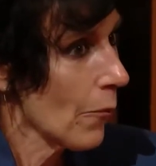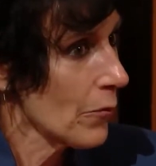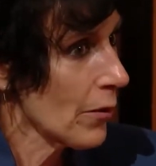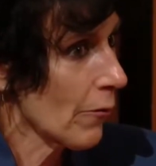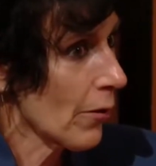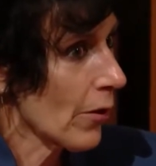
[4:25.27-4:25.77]

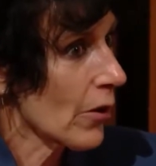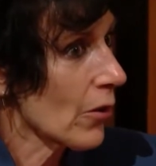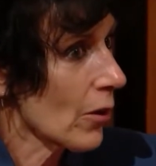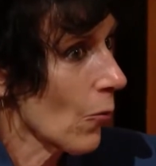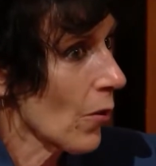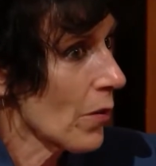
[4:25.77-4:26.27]
They're very good
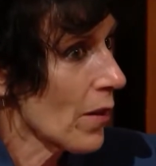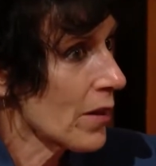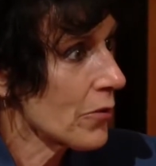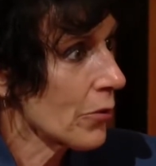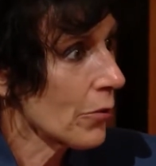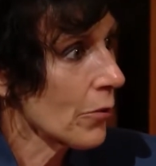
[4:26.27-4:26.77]
at what they
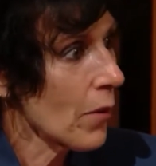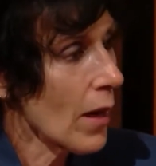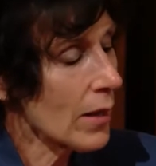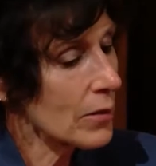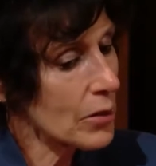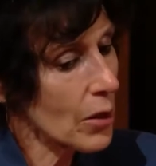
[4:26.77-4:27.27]
do,
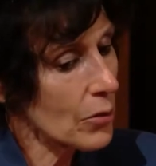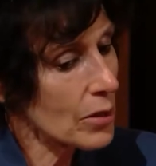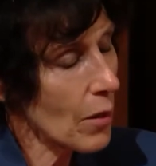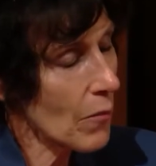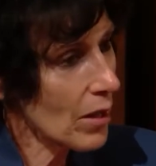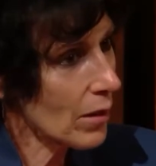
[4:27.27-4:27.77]
and so
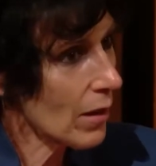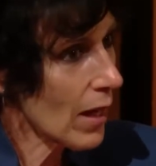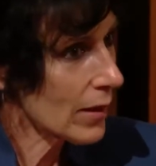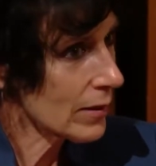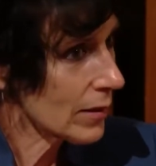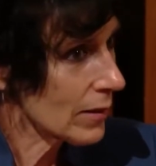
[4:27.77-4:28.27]
some of the
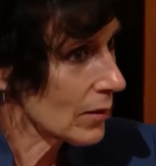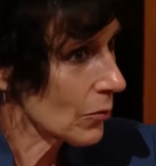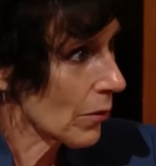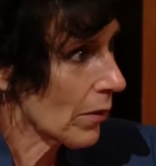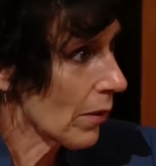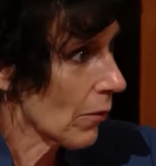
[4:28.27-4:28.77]
classes
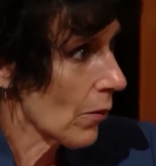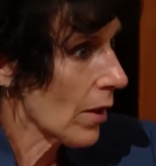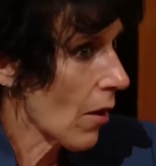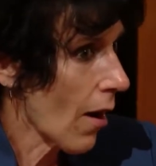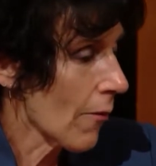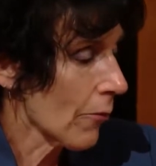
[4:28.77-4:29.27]
we
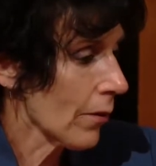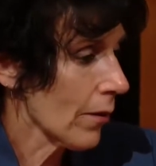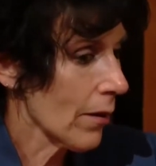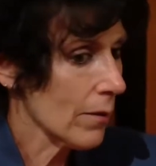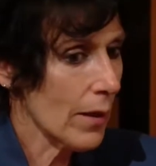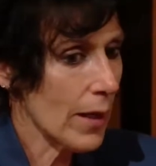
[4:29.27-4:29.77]
offer
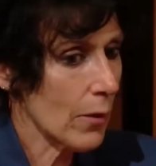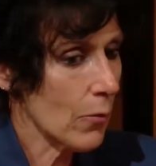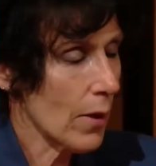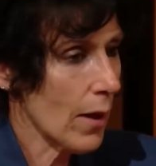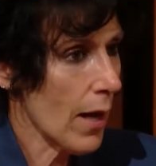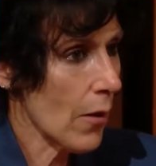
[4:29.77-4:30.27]
are like,
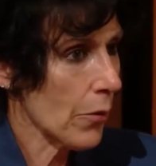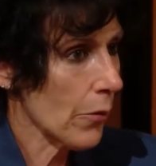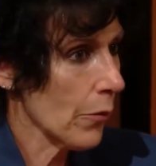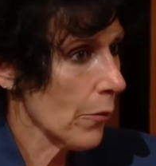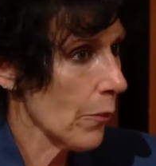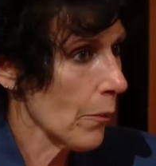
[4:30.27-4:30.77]
well, how
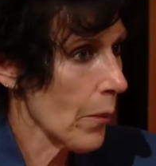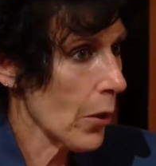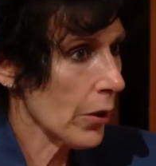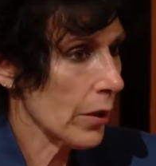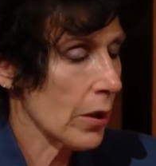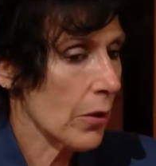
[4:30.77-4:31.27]
to
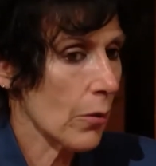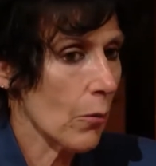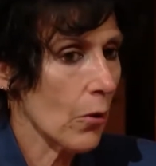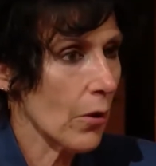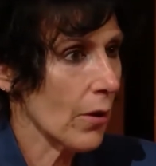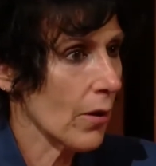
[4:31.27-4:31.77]
market your
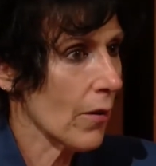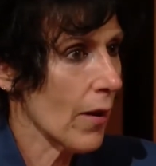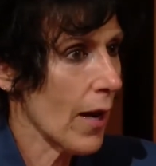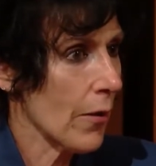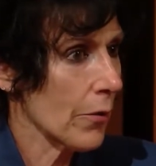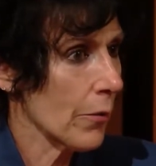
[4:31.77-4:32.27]
work, or
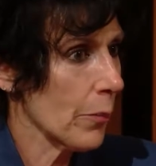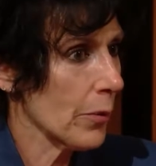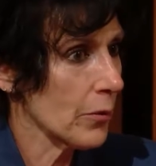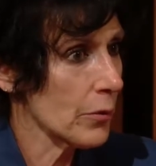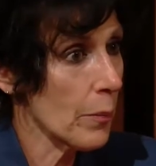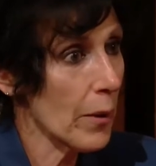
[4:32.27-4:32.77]
how to
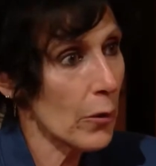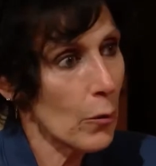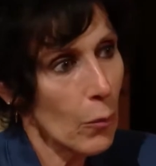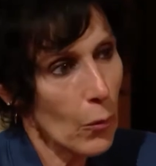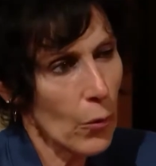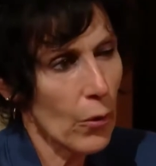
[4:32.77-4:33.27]
build a better
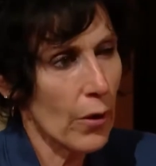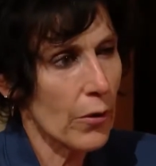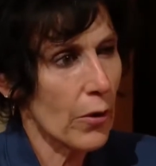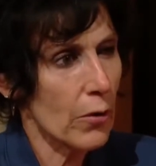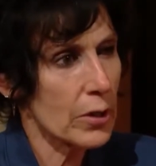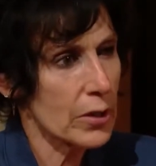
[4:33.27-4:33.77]
board,
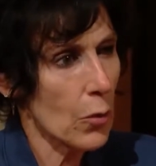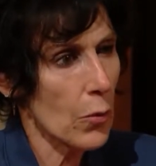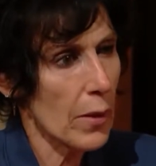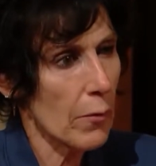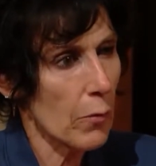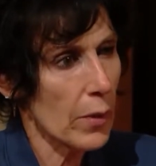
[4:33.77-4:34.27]
or so
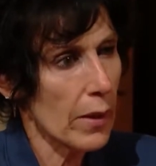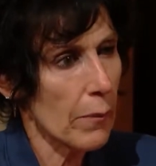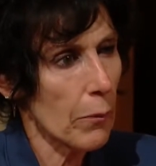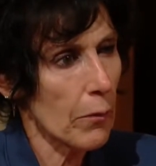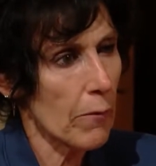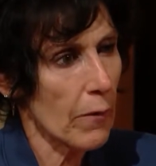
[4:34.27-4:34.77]
we
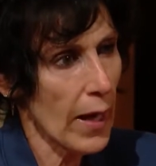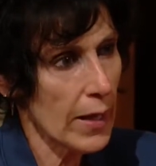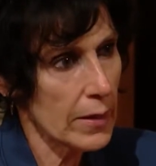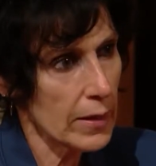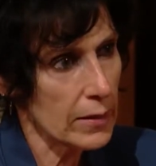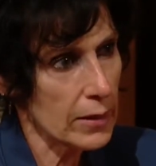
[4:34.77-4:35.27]

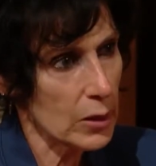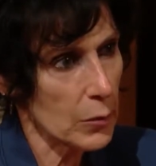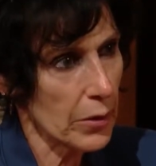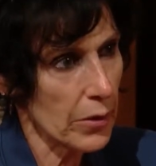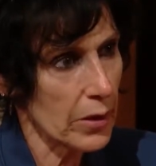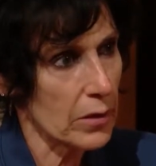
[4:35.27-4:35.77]
provide these
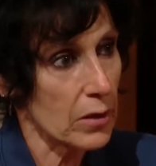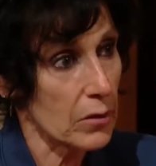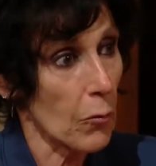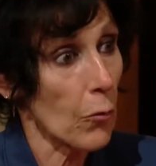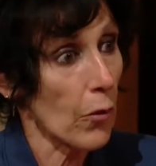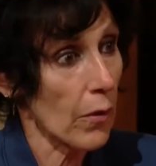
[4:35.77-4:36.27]
experiences
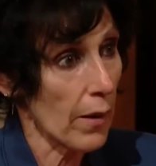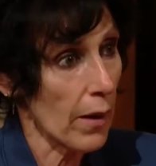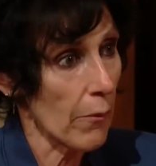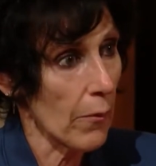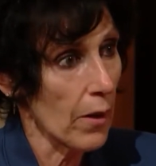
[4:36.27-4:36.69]
for them.